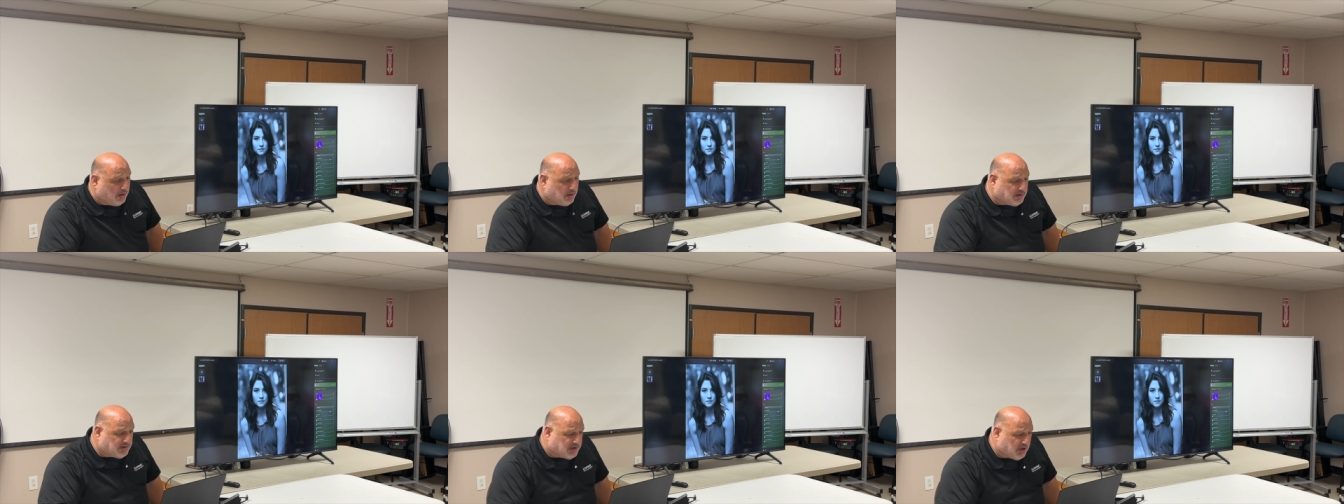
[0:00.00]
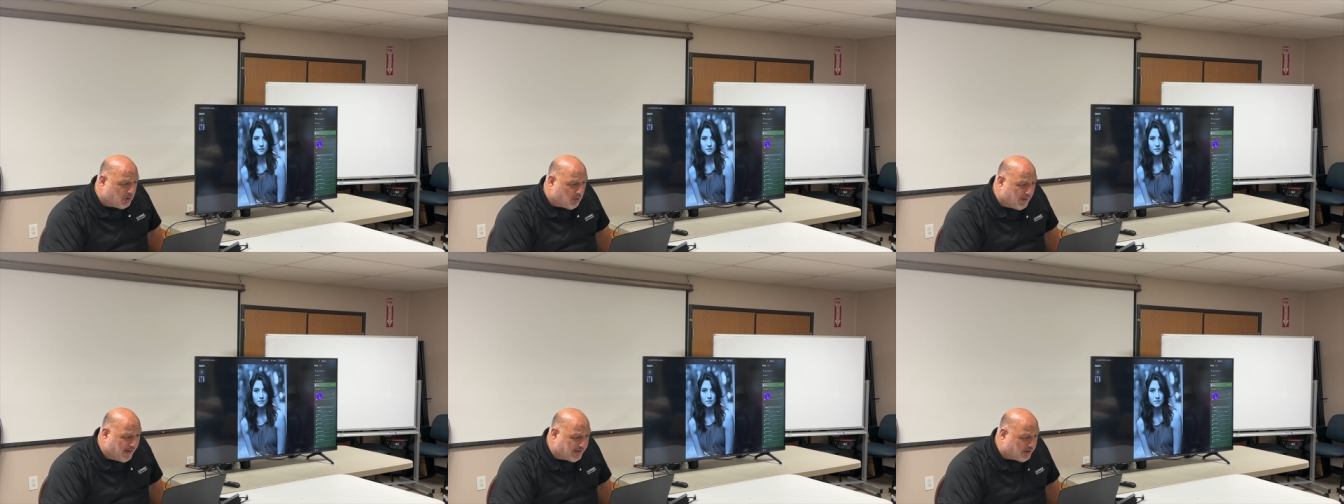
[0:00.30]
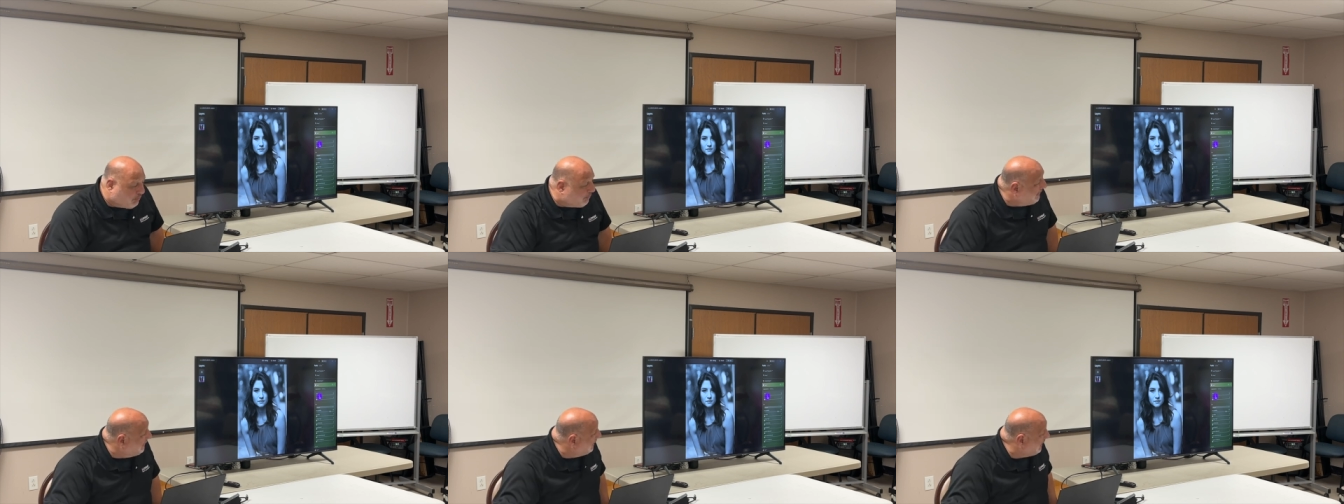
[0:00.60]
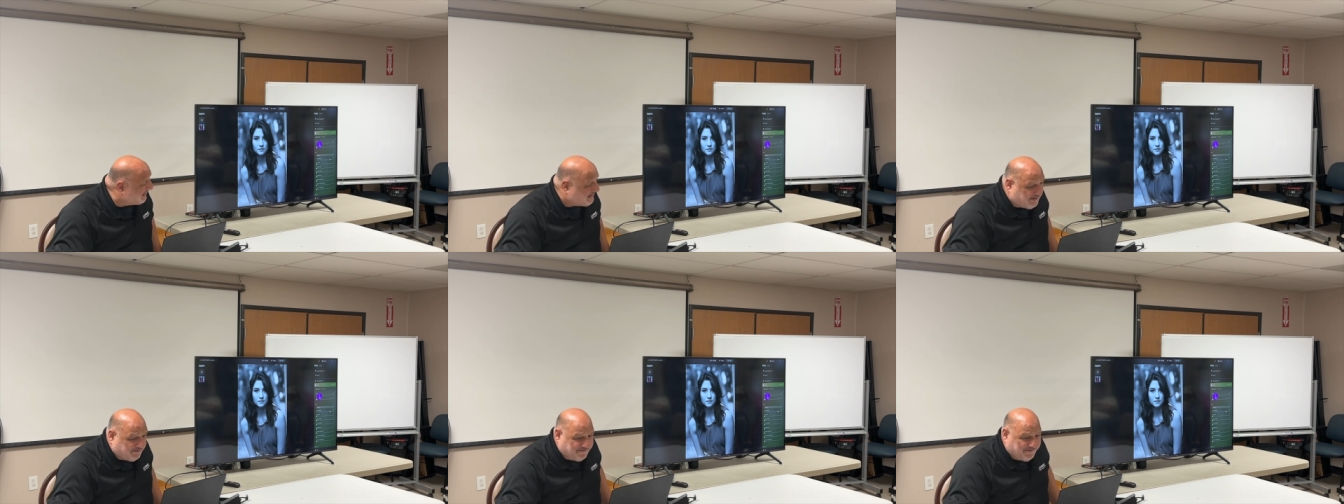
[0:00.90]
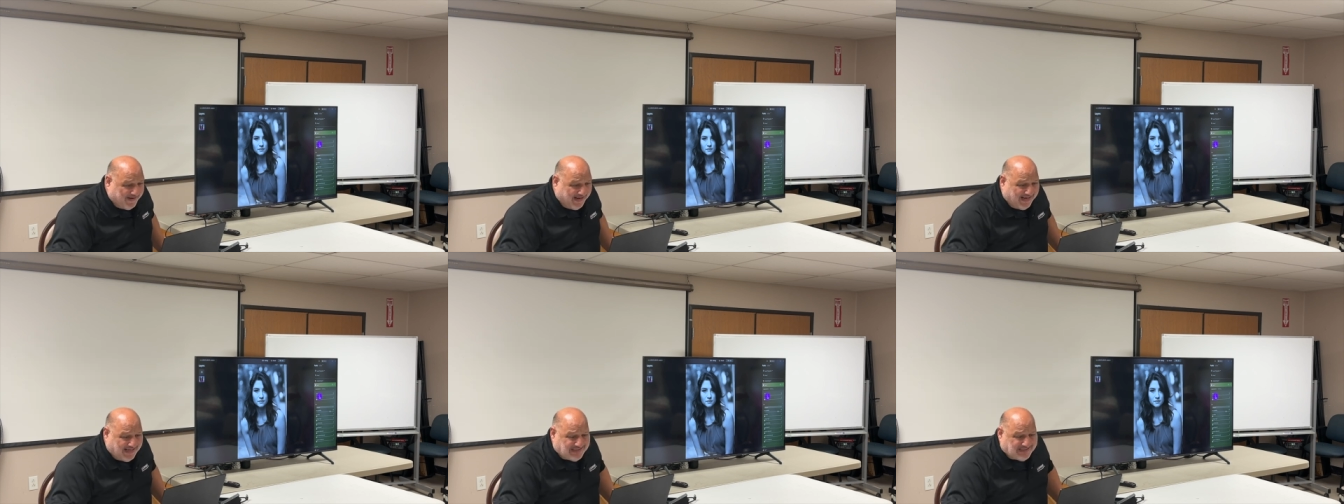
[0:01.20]
So I can relight the
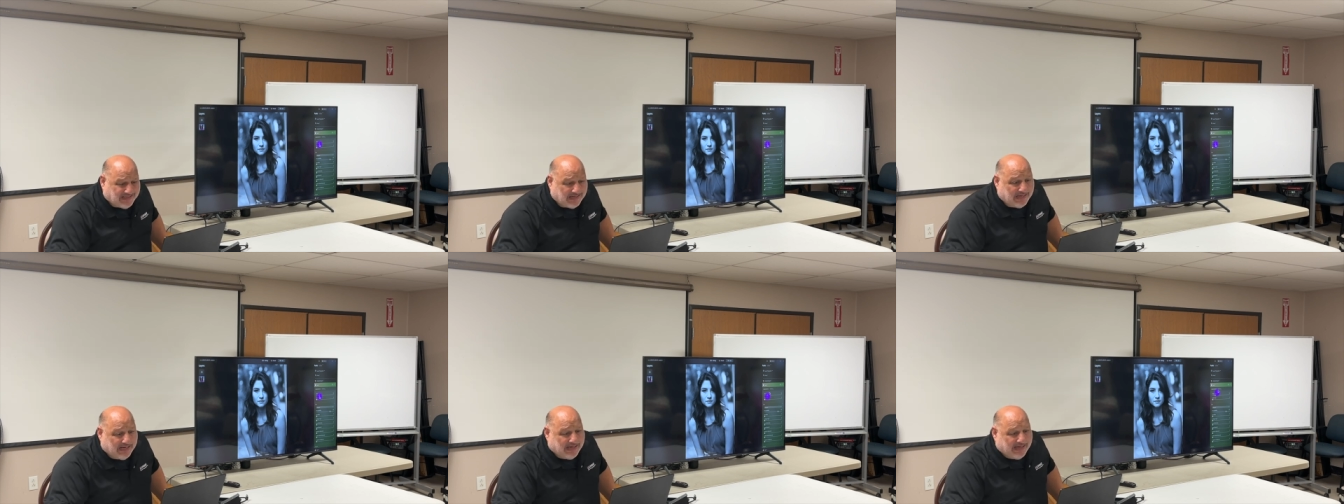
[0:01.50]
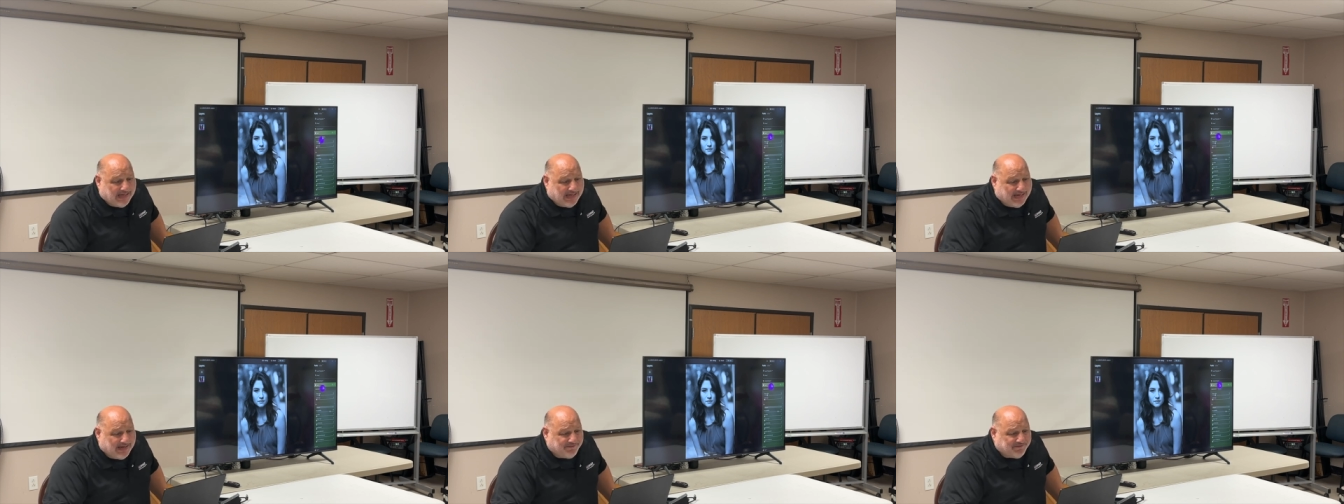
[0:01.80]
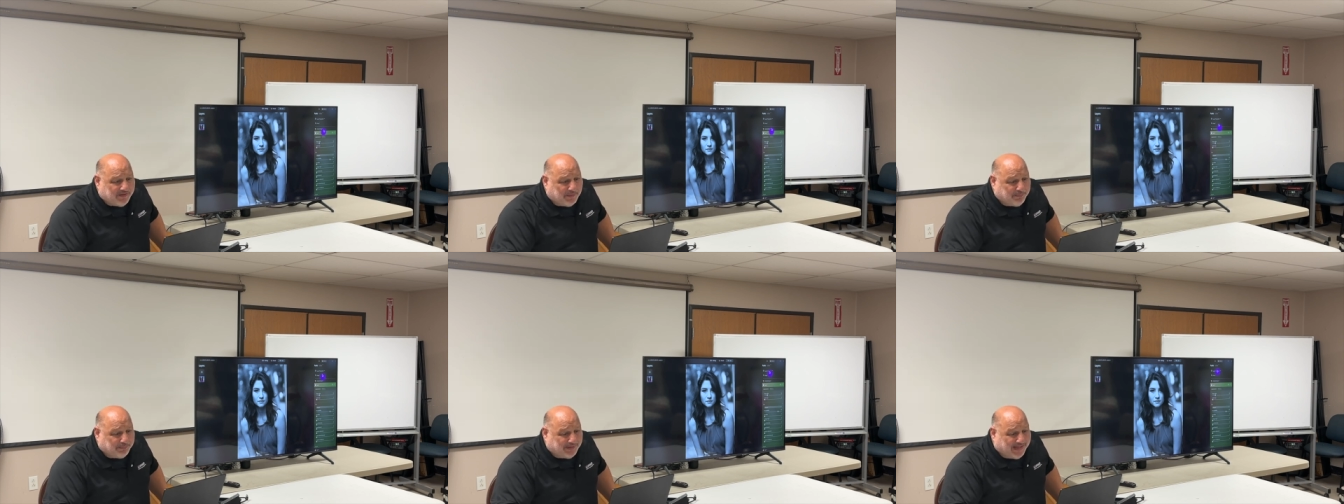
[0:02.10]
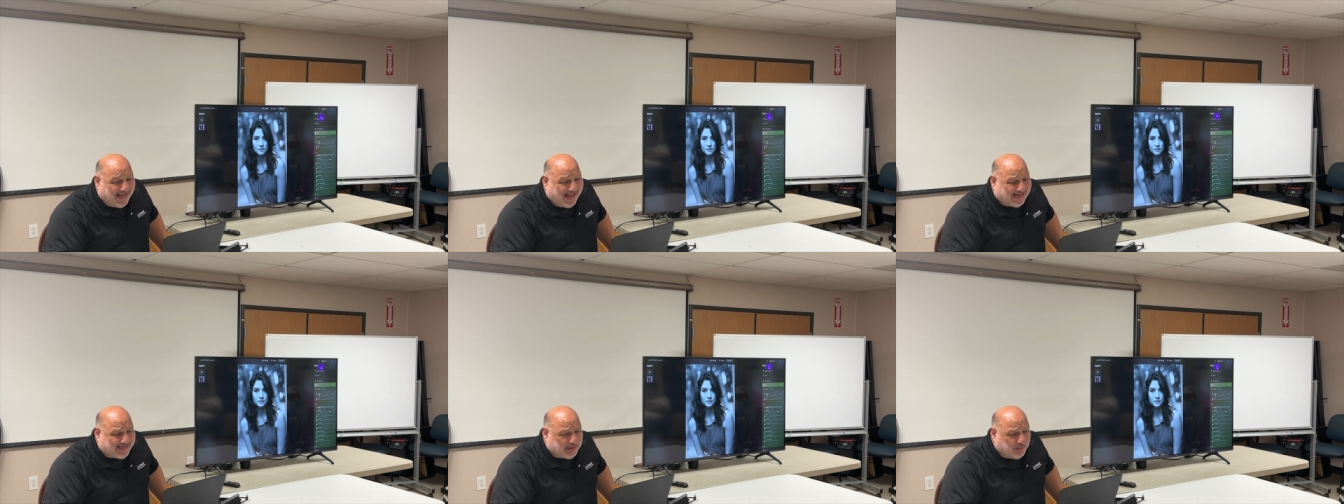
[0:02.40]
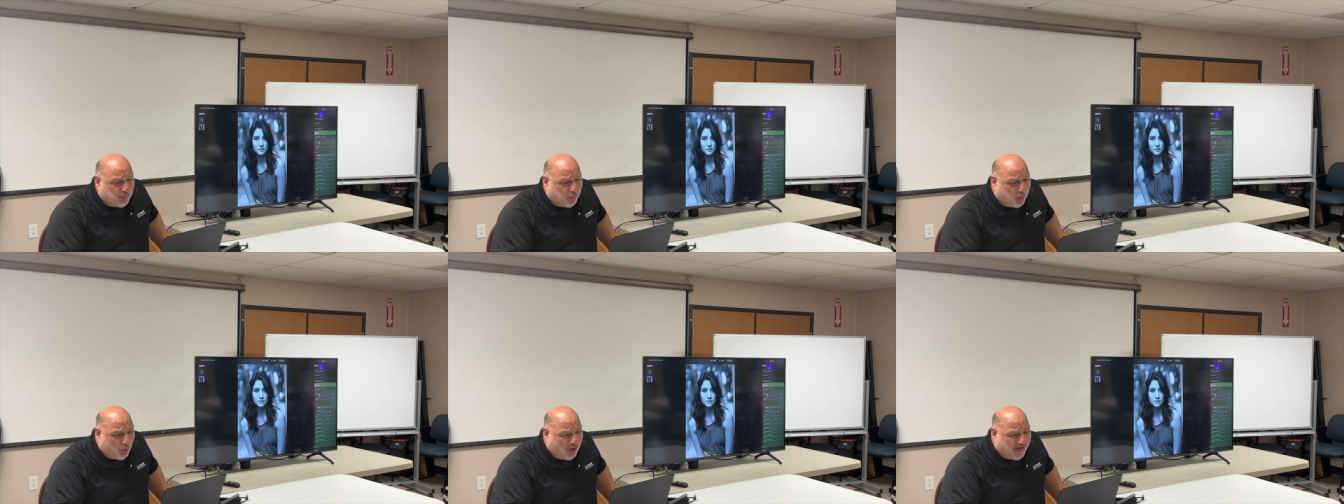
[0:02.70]
face. If the black
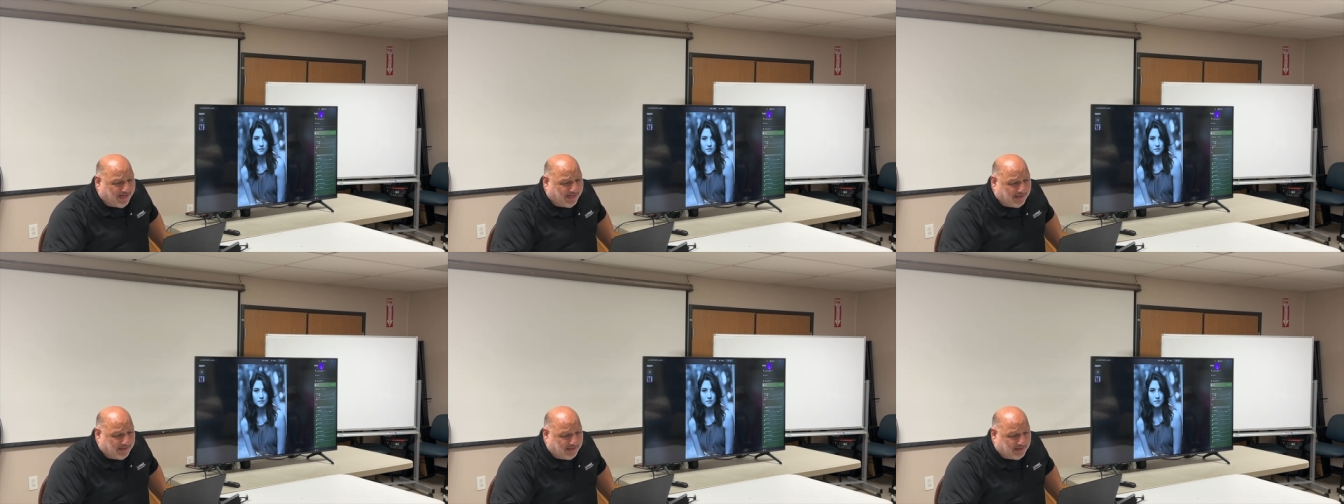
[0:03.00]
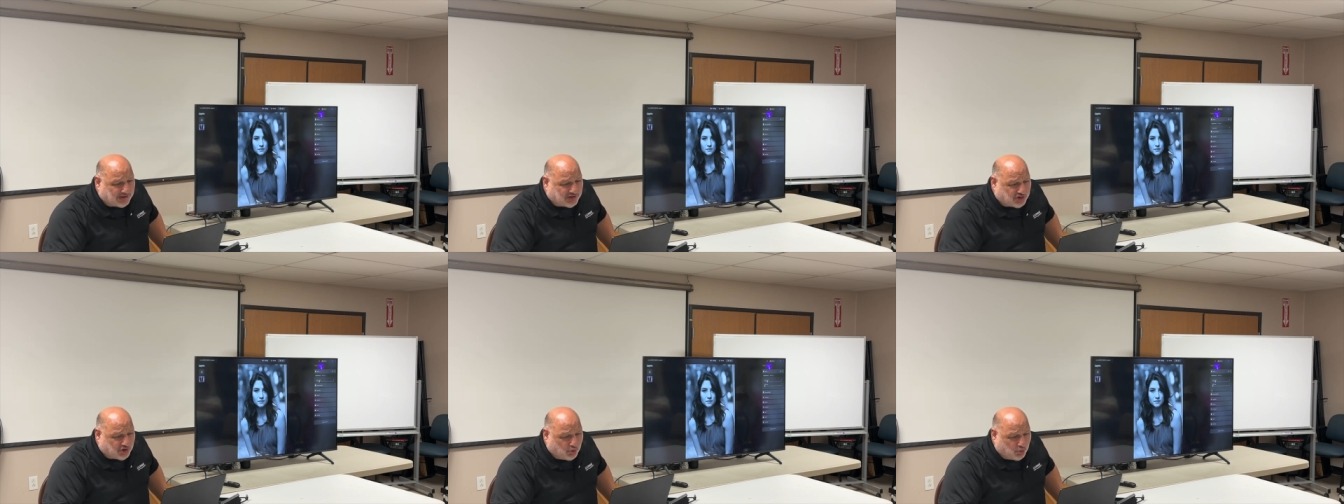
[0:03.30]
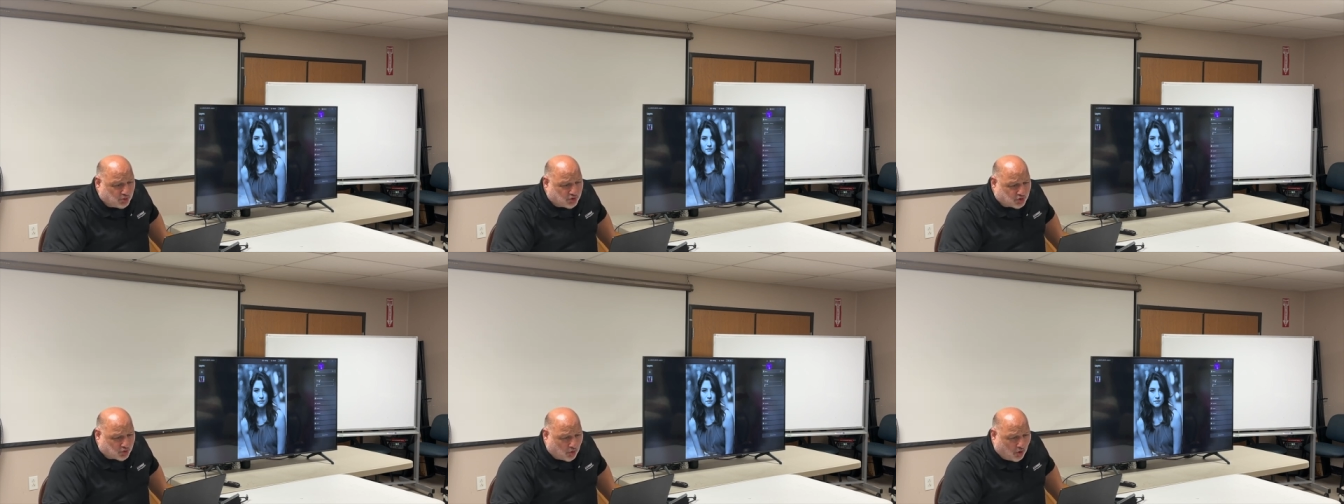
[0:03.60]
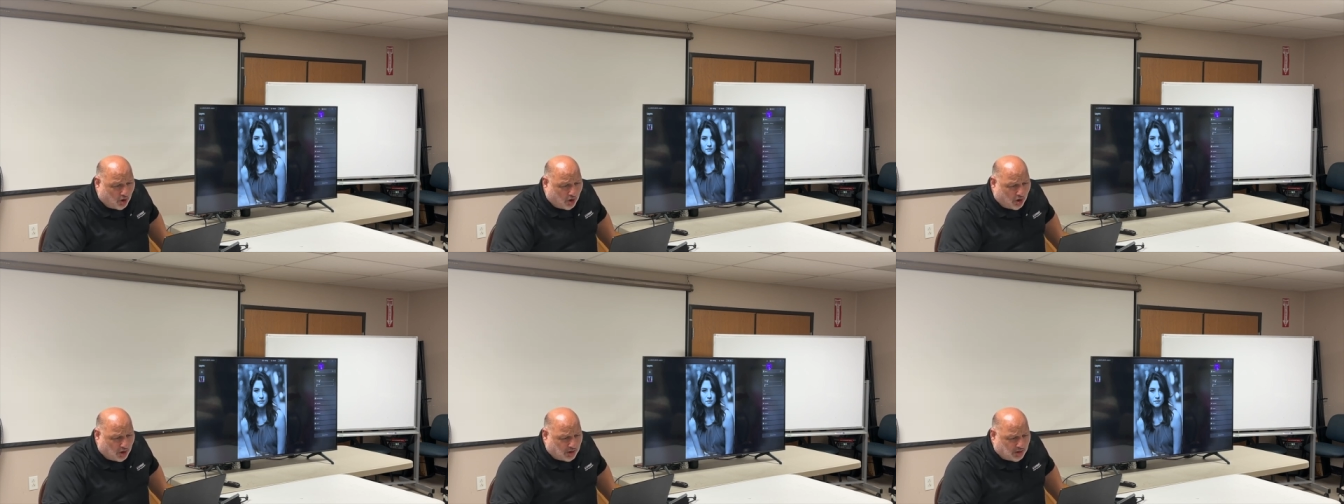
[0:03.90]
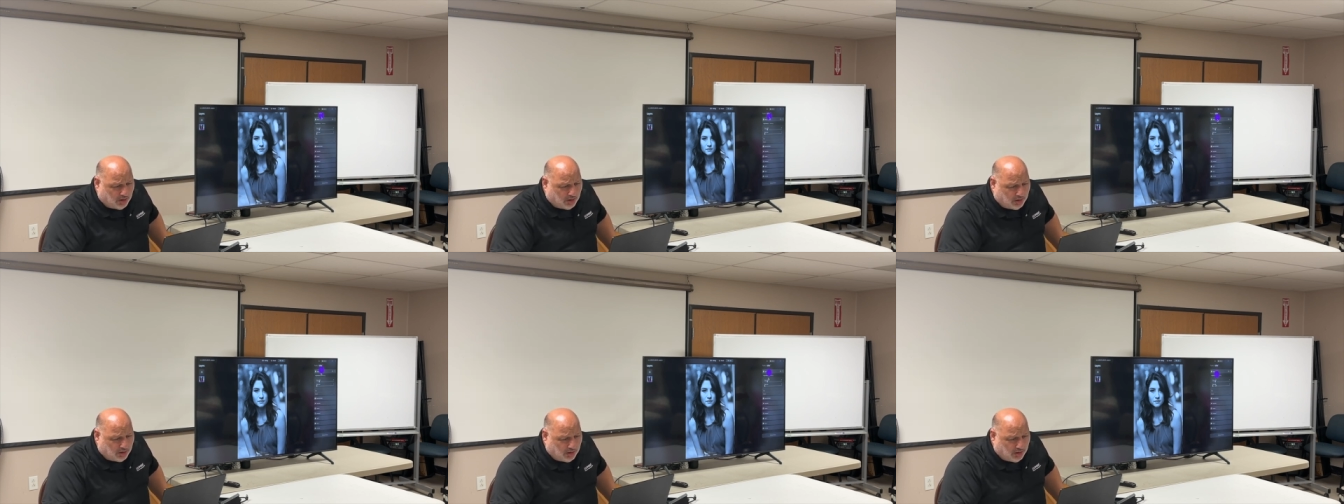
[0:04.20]
and white is too strong,